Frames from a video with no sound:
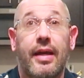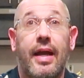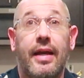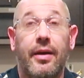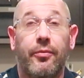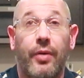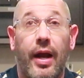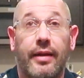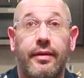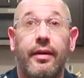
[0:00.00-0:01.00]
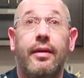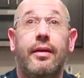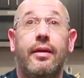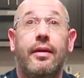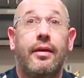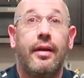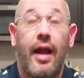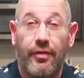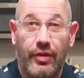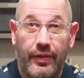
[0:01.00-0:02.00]
and it wrecked
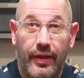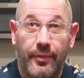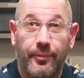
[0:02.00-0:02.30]
everything.